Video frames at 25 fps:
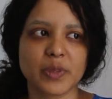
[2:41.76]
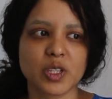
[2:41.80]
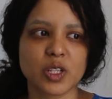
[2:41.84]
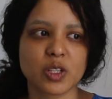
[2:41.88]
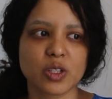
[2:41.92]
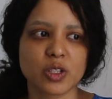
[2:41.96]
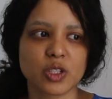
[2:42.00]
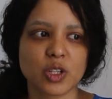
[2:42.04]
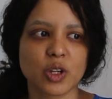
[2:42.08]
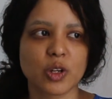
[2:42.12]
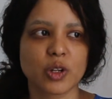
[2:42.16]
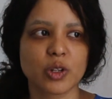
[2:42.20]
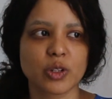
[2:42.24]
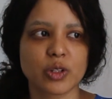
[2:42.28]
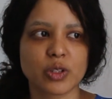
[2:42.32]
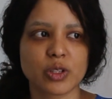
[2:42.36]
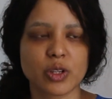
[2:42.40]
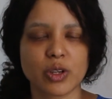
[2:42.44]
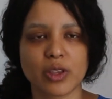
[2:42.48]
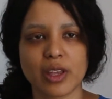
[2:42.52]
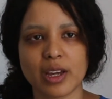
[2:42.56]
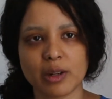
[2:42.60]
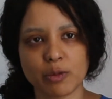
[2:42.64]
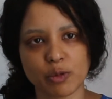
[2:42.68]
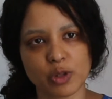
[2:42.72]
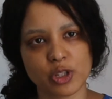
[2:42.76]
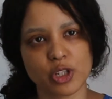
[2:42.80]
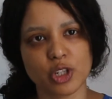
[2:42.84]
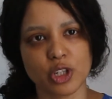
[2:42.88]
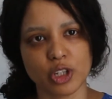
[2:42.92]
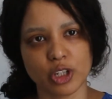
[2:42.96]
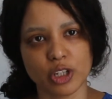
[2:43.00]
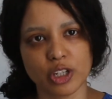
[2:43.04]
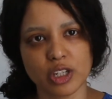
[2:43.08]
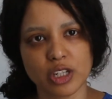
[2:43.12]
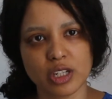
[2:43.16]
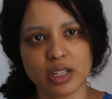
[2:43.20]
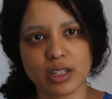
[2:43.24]
So that was
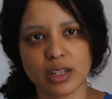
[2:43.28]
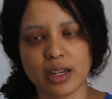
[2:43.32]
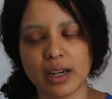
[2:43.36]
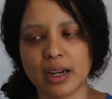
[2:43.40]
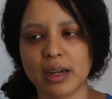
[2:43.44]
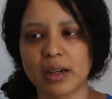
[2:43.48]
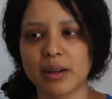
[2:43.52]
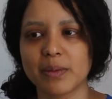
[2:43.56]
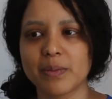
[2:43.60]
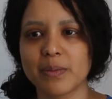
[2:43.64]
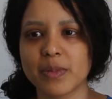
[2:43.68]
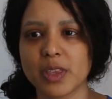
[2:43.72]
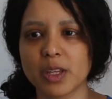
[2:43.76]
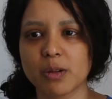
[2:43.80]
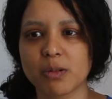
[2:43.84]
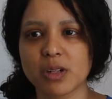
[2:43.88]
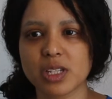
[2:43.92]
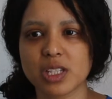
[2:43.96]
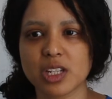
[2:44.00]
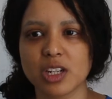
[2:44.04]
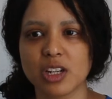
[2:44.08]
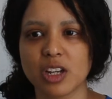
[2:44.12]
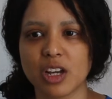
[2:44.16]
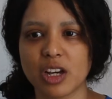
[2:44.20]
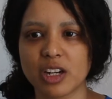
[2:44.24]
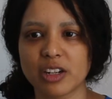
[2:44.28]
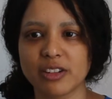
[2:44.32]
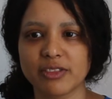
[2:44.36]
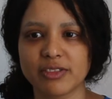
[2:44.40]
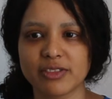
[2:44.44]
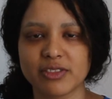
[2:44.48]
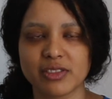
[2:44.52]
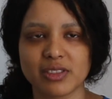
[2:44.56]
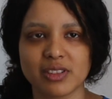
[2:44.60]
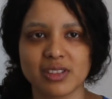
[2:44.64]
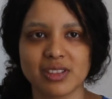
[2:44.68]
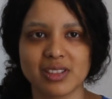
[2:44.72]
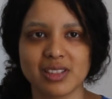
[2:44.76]
good. There was a lot of
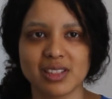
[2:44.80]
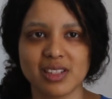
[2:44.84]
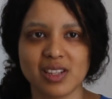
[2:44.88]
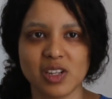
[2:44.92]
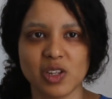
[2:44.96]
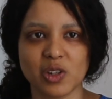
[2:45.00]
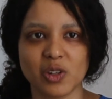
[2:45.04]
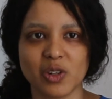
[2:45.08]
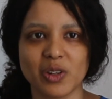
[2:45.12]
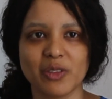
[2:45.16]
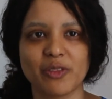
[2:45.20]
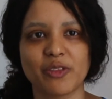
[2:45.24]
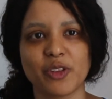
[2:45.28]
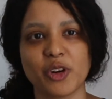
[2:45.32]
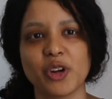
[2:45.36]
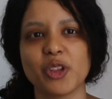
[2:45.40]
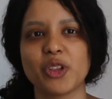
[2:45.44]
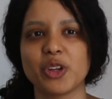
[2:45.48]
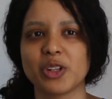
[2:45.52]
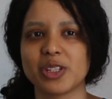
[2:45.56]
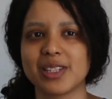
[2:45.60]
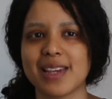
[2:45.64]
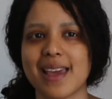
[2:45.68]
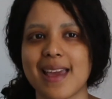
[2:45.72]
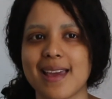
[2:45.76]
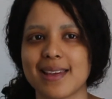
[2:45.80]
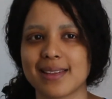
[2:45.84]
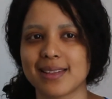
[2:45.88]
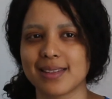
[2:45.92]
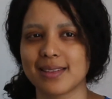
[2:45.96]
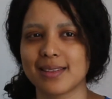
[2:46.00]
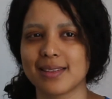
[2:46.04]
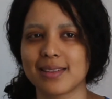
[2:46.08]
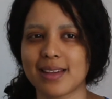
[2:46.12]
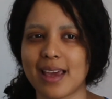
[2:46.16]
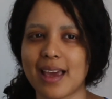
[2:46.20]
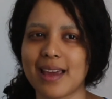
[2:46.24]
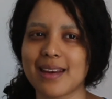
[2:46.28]
further
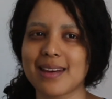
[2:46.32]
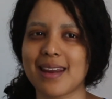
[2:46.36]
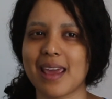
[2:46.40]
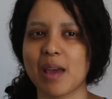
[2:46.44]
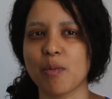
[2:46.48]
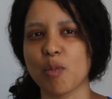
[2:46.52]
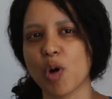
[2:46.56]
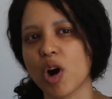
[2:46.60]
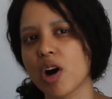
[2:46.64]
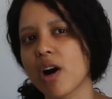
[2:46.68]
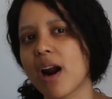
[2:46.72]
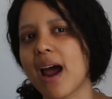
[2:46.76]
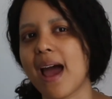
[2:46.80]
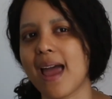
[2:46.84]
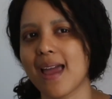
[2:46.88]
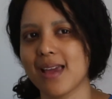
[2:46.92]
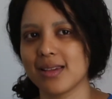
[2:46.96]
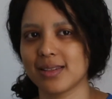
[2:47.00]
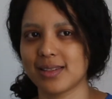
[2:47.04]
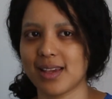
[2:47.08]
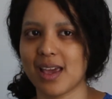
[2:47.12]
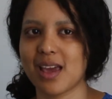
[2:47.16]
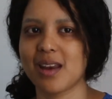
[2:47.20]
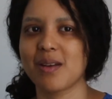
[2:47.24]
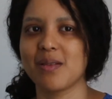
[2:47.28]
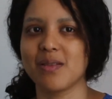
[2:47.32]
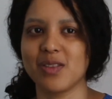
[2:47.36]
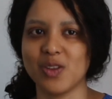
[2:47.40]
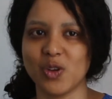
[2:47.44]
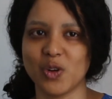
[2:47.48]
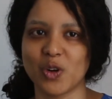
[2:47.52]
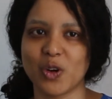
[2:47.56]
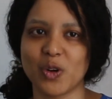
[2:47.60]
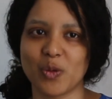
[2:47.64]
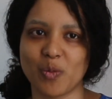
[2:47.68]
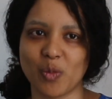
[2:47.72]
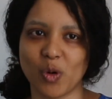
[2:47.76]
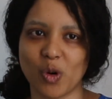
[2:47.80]
tests and MRIs and
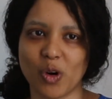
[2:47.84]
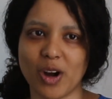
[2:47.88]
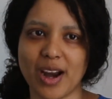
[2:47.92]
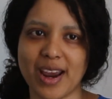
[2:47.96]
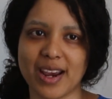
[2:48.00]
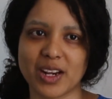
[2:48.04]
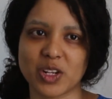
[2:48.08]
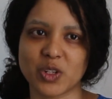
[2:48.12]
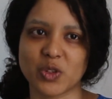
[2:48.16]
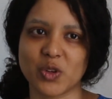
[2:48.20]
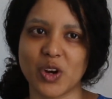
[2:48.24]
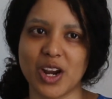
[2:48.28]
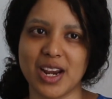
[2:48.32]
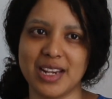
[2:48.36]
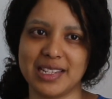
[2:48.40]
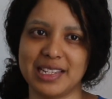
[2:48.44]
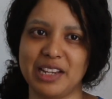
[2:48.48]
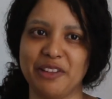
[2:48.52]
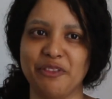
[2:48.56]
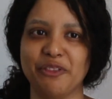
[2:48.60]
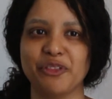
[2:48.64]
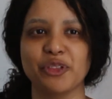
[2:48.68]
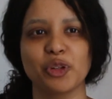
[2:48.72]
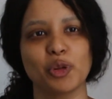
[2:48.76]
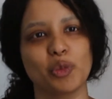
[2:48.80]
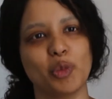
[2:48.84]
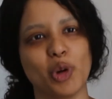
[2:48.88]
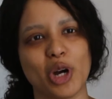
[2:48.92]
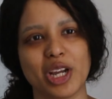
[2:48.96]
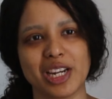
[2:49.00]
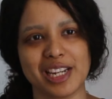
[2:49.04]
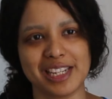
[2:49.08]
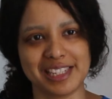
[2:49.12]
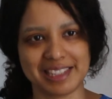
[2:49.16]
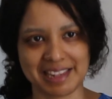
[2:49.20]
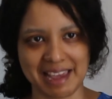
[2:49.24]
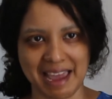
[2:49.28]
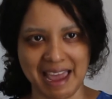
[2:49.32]
more x-rays and full
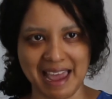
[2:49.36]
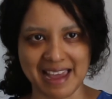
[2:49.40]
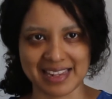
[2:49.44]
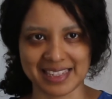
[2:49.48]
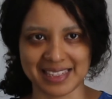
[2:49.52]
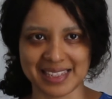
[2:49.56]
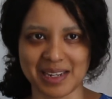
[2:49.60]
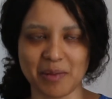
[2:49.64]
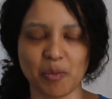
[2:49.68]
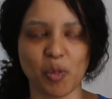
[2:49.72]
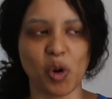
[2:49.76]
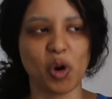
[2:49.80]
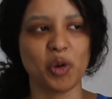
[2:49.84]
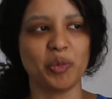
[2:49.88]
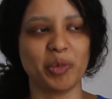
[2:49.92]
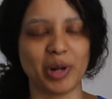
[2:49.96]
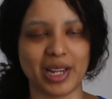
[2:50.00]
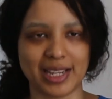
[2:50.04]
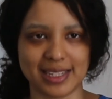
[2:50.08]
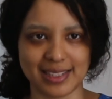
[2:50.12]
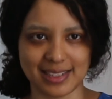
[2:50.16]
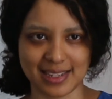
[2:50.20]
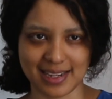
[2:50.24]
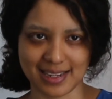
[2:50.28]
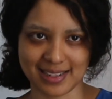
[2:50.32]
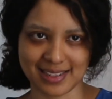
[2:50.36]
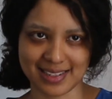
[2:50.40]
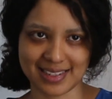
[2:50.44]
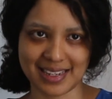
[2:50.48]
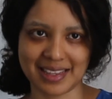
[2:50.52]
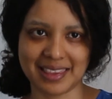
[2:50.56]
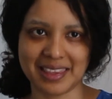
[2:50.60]
body scans and more blood tests.